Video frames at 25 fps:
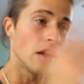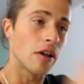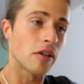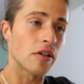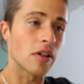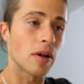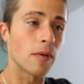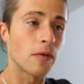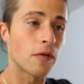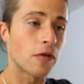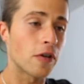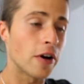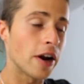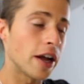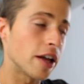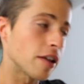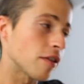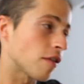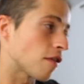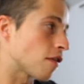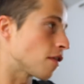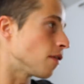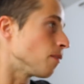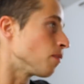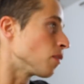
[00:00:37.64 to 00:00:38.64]
some
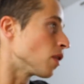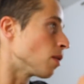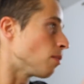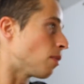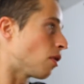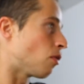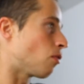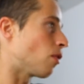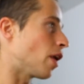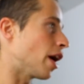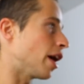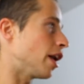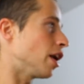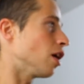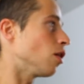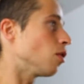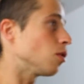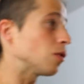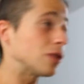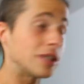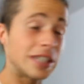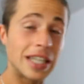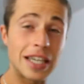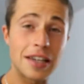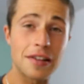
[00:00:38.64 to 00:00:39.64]
friends. But right
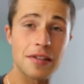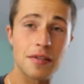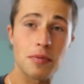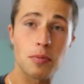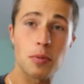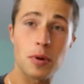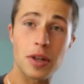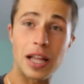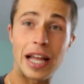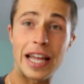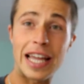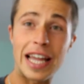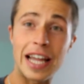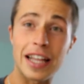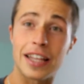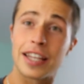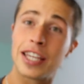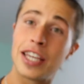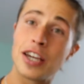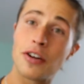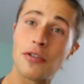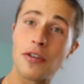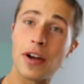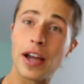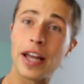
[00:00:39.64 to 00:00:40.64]
now this, what I got
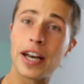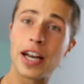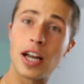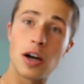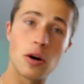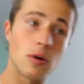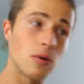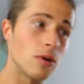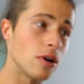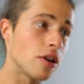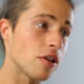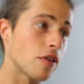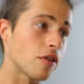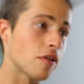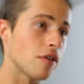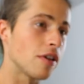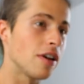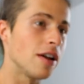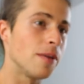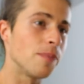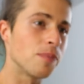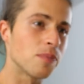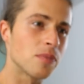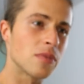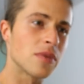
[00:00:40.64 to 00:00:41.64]
here right now is,
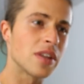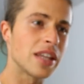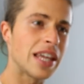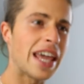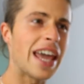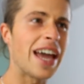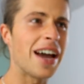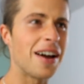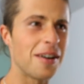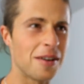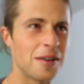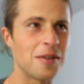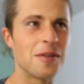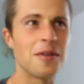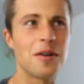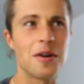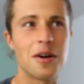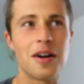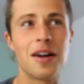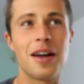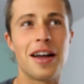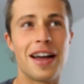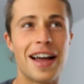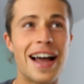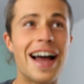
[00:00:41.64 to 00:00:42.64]
yeah,
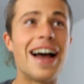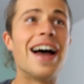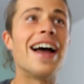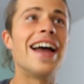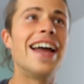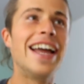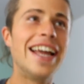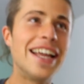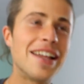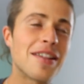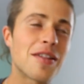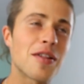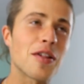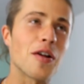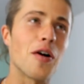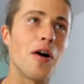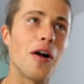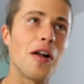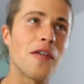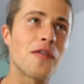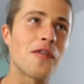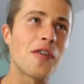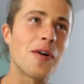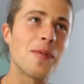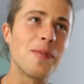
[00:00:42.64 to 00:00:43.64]
it's
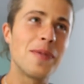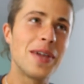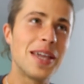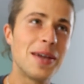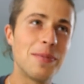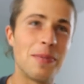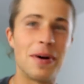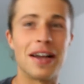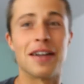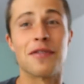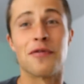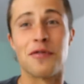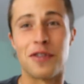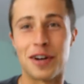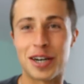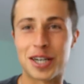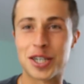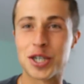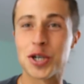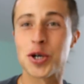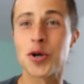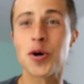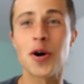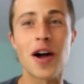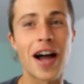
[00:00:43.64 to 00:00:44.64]
all for me, but for
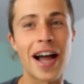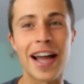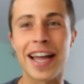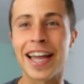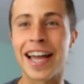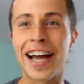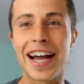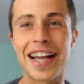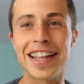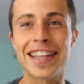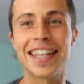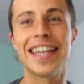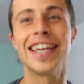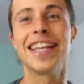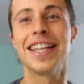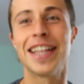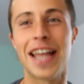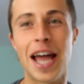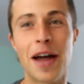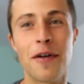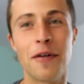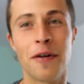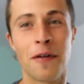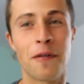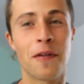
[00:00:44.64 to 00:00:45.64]
sure I can't eat
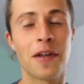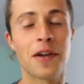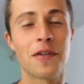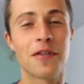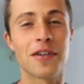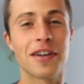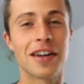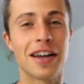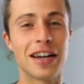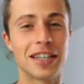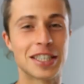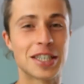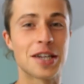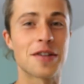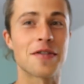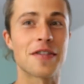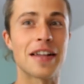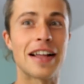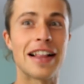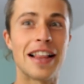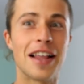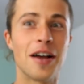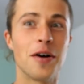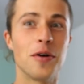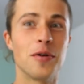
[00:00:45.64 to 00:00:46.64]
everything just
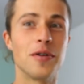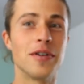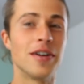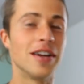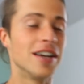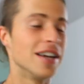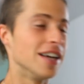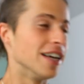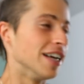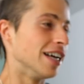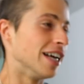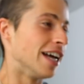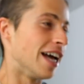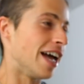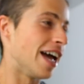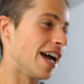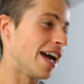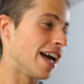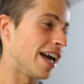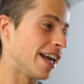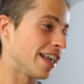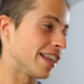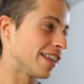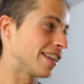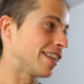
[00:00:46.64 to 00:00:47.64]
alone.
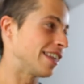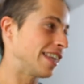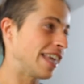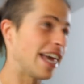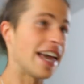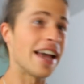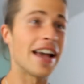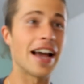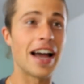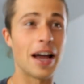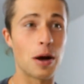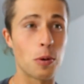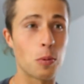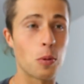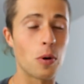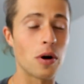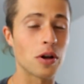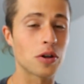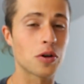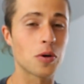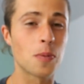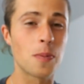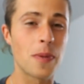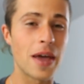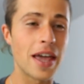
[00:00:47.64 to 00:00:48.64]
And yeah, I
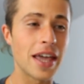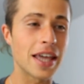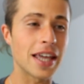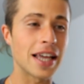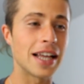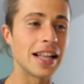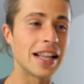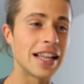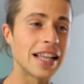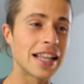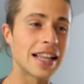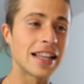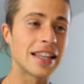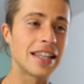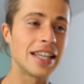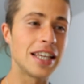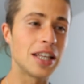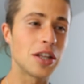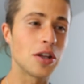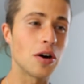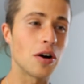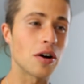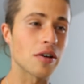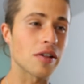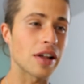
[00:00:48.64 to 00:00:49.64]
want to make a little
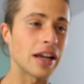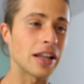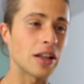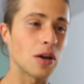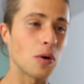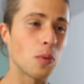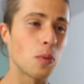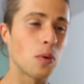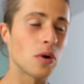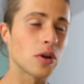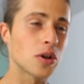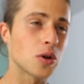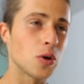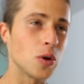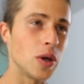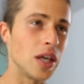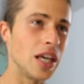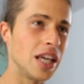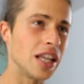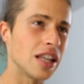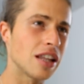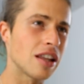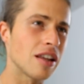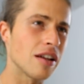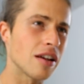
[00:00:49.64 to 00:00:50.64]
detox. I don't want to
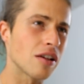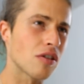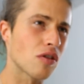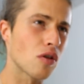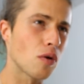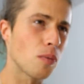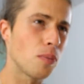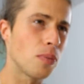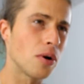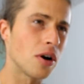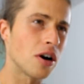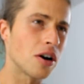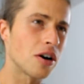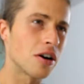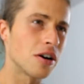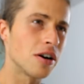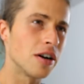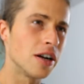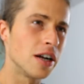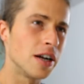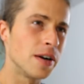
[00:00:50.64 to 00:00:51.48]
eat super